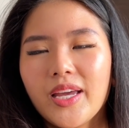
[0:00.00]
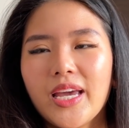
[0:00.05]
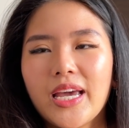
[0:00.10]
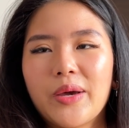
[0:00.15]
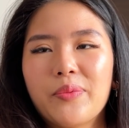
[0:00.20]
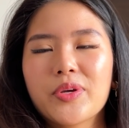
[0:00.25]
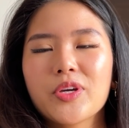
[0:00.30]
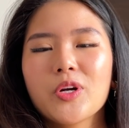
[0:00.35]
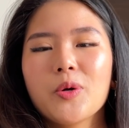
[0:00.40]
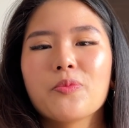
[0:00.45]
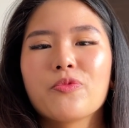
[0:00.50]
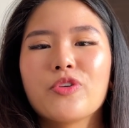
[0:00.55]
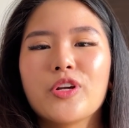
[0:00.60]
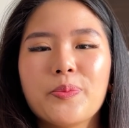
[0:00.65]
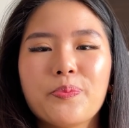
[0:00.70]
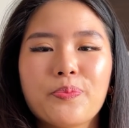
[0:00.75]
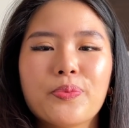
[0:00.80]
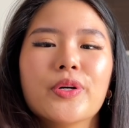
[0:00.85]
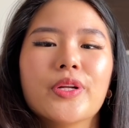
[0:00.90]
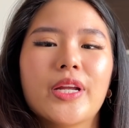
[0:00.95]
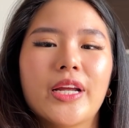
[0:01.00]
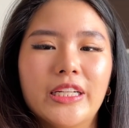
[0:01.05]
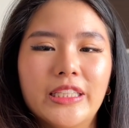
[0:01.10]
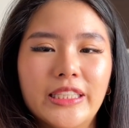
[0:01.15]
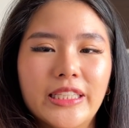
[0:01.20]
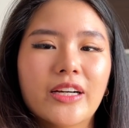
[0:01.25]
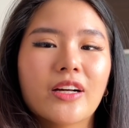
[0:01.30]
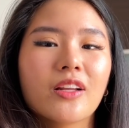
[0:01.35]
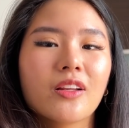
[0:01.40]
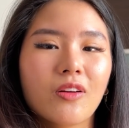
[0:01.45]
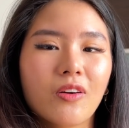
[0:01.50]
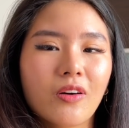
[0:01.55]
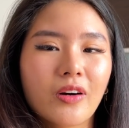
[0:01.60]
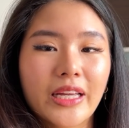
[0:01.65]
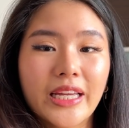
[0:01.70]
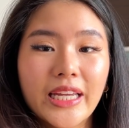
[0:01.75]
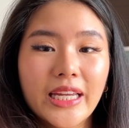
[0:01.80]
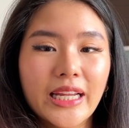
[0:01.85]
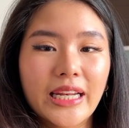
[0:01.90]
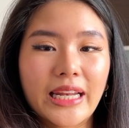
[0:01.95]
And we cannot really put anything along
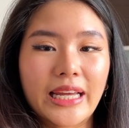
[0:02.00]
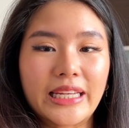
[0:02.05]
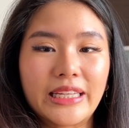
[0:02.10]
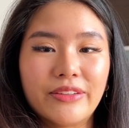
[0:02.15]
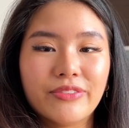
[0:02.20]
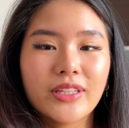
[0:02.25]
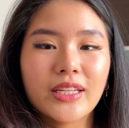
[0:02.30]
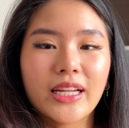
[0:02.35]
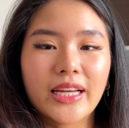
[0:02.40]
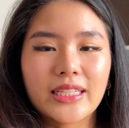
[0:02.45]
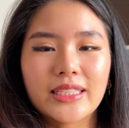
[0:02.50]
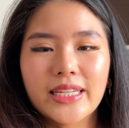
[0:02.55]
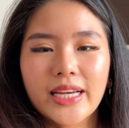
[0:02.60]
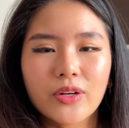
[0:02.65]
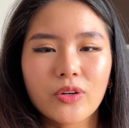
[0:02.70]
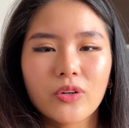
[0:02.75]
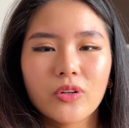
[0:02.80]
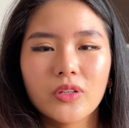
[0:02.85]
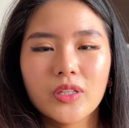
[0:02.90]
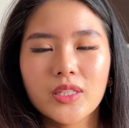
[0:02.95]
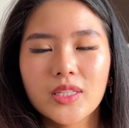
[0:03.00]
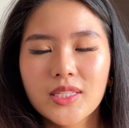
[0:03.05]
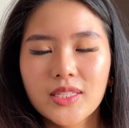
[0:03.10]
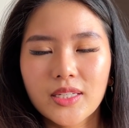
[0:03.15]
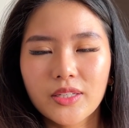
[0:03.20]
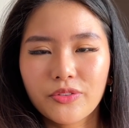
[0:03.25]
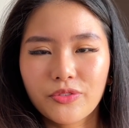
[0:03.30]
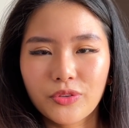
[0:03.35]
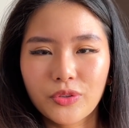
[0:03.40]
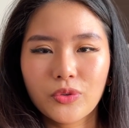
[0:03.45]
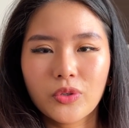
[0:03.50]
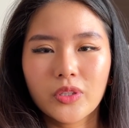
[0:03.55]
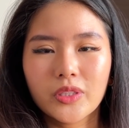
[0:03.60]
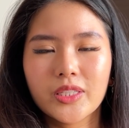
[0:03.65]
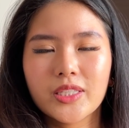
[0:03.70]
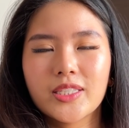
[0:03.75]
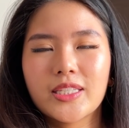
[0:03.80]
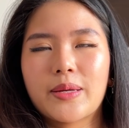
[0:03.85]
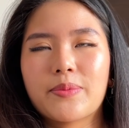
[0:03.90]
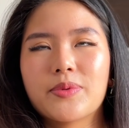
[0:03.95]
it, like even like decor and stuff, you know, on the
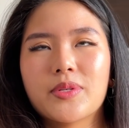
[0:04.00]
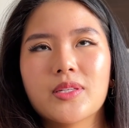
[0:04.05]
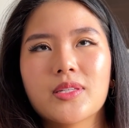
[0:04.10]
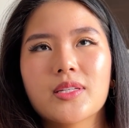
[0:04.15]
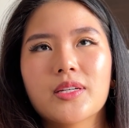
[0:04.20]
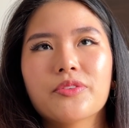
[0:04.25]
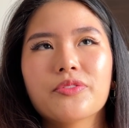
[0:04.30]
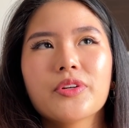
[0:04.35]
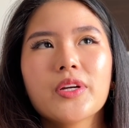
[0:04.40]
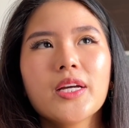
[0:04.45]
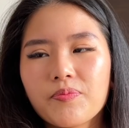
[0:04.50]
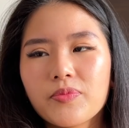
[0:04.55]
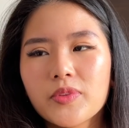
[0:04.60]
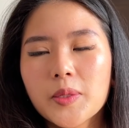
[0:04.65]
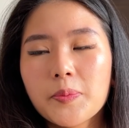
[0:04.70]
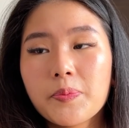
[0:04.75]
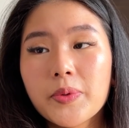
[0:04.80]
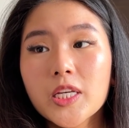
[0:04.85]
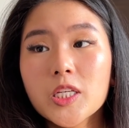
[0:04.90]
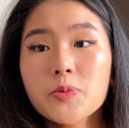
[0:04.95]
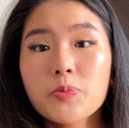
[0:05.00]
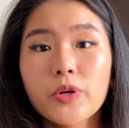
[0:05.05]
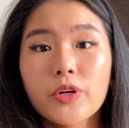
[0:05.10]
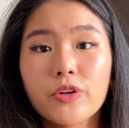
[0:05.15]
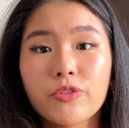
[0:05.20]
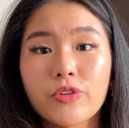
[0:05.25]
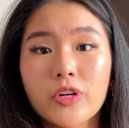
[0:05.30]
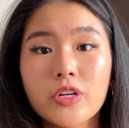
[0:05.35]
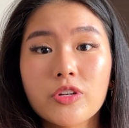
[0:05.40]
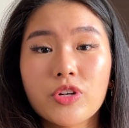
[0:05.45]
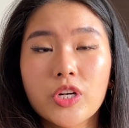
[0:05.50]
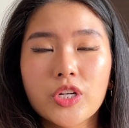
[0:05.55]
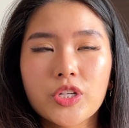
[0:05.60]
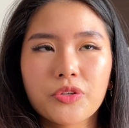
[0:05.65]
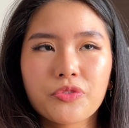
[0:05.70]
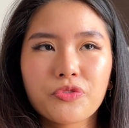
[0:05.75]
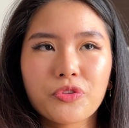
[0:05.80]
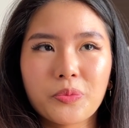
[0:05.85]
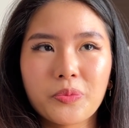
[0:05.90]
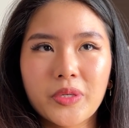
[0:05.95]
steps and stuff. The biggest point of
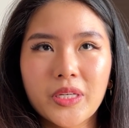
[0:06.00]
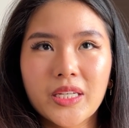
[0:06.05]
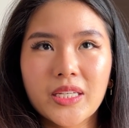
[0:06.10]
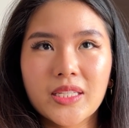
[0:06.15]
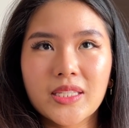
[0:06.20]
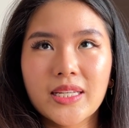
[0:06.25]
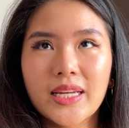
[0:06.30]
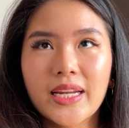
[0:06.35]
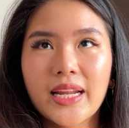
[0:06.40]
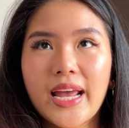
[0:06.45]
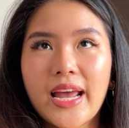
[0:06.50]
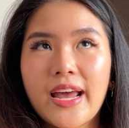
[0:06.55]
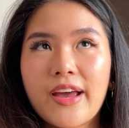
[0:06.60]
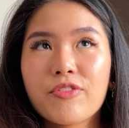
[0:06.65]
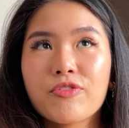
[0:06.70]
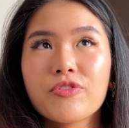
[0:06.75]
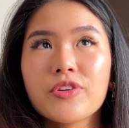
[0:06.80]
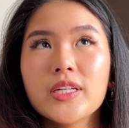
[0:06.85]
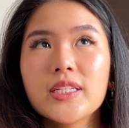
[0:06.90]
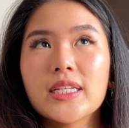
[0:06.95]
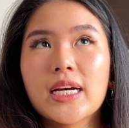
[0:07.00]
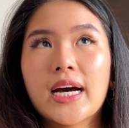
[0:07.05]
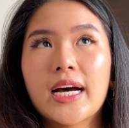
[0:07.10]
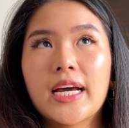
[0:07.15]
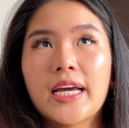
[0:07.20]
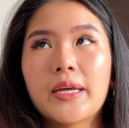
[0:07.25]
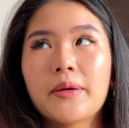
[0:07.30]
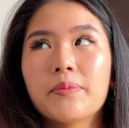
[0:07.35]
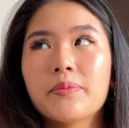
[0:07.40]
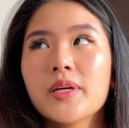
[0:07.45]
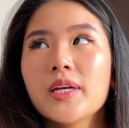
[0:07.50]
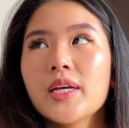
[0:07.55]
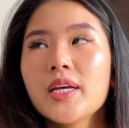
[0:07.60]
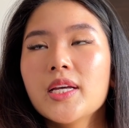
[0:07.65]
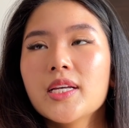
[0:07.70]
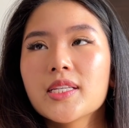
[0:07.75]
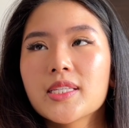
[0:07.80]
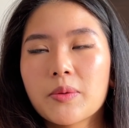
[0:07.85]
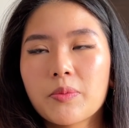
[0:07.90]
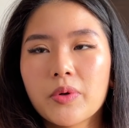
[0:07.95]
frustration for me is that every time
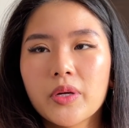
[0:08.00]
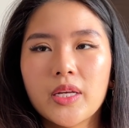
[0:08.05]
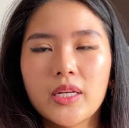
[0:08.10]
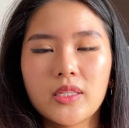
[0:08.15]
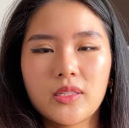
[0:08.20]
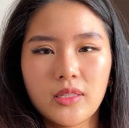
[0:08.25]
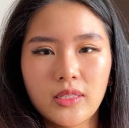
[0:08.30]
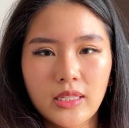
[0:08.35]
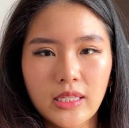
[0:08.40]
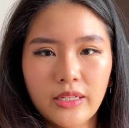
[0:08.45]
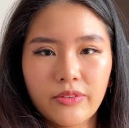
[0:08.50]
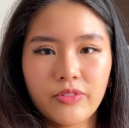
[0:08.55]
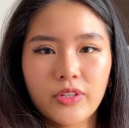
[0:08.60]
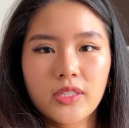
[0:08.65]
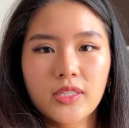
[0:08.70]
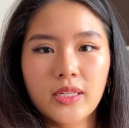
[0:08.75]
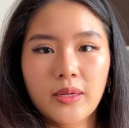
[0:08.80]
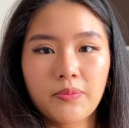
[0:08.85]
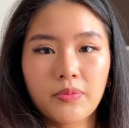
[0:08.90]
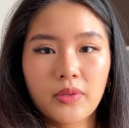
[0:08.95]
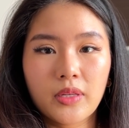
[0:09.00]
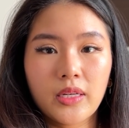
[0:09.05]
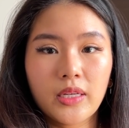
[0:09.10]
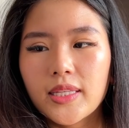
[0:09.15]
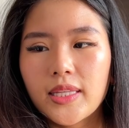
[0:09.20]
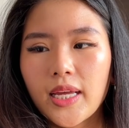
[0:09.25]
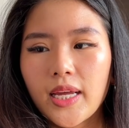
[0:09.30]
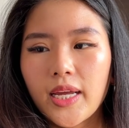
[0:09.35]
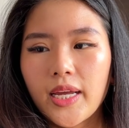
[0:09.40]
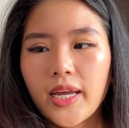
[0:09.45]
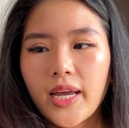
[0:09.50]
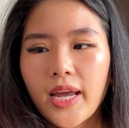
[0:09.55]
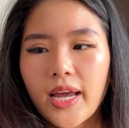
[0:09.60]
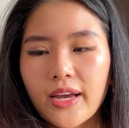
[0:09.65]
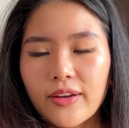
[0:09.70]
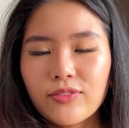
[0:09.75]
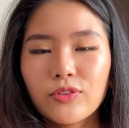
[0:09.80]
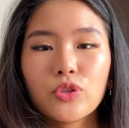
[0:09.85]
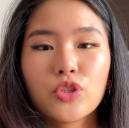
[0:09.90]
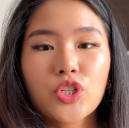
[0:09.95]
someone has to deliver something, they
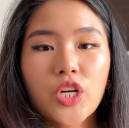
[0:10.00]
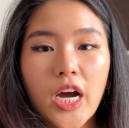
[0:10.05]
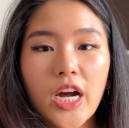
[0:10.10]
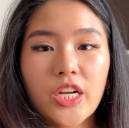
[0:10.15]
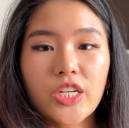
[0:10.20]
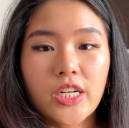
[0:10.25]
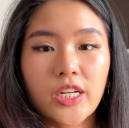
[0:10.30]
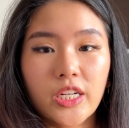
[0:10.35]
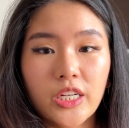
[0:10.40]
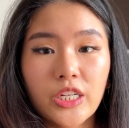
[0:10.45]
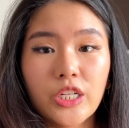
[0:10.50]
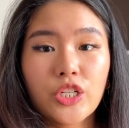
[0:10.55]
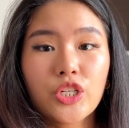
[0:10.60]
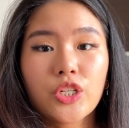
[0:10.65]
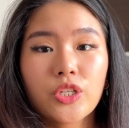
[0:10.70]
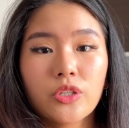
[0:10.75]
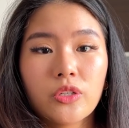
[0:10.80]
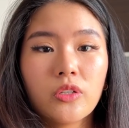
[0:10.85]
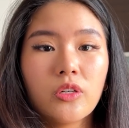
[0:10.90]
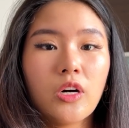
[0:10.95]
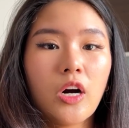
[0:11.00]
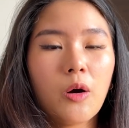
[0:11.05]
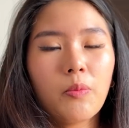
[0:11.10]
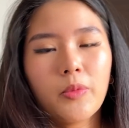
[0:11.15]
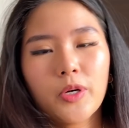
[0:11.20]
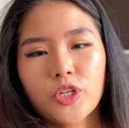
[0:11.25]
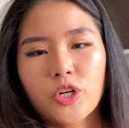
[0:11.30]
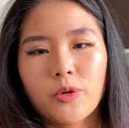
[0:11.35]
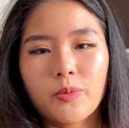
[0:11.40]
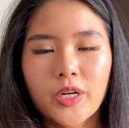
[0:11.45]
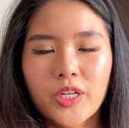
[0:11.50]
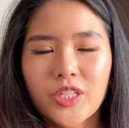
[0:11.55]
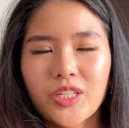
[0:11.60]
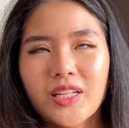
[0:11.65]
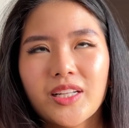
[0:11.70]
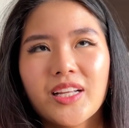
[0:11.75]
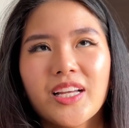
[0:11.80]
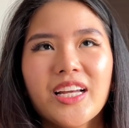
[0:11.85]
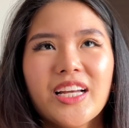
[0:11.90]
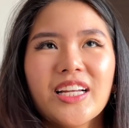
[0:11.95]
have to charge an additional how much,
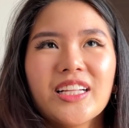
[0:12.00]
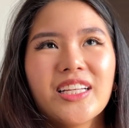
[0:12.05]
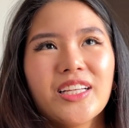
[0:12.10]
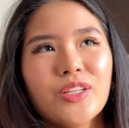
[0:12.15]
and they